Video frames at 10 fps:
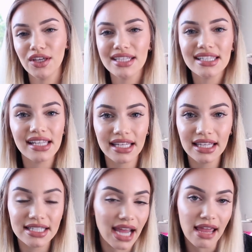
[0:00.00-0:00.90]
You can select
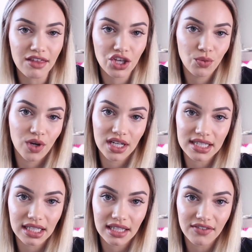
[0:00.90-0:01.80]
the day that you want it
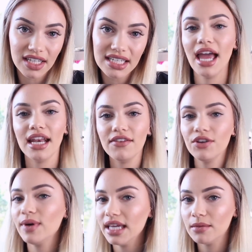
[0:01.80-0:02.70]
delivered. And if
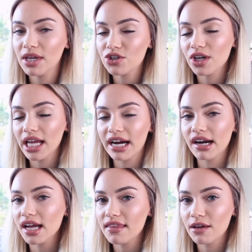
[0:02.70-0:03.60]
you are in a metro
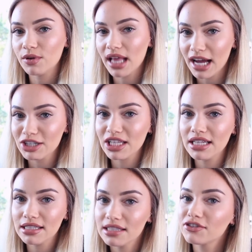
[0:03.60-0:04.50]
area, they will
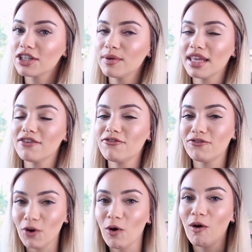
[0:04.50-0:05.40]
actually deliver it within
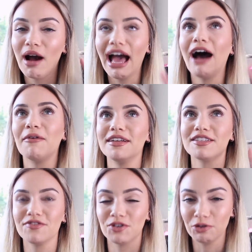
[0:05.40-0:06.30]
four hours
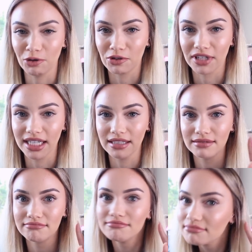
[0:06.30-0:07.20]
of you ordering
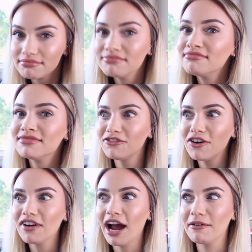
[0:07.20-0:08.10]

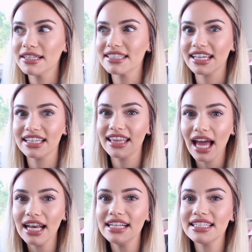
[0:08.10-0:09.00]
four hours. Like
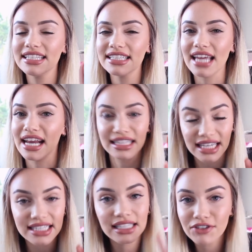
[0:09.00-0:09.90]
that is insane. And
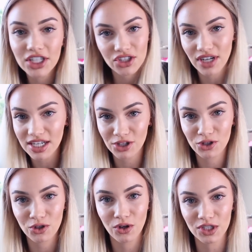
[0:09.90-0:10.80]
they deliver it straight to
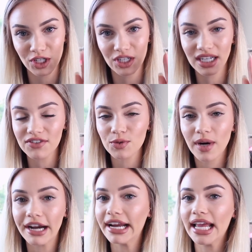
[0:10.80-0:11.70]
your door. So you don't have to
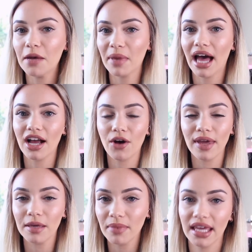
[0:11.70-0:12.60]
worry about
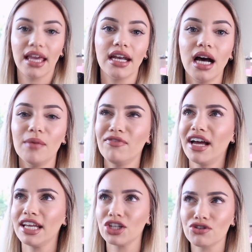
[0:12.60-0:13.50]
going and picking it up,
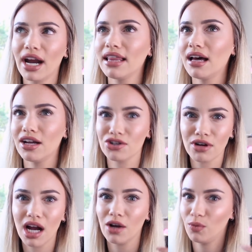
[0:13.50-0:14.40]
finding a trailer, a
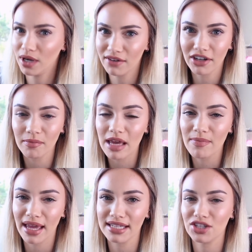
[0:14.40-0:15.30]
truck, whatever it may
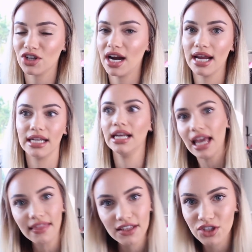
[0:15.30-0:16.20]
be to try and
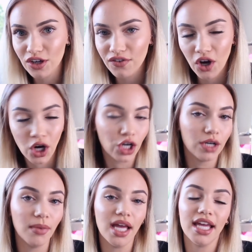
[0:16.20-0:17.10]
get the sofa
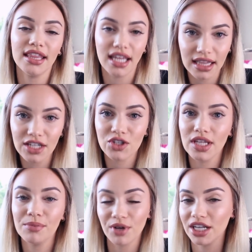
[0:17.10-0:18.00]
home they
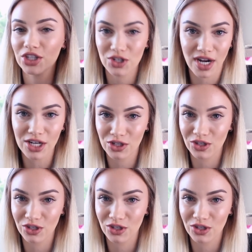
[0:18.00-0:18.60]
literally bring it straight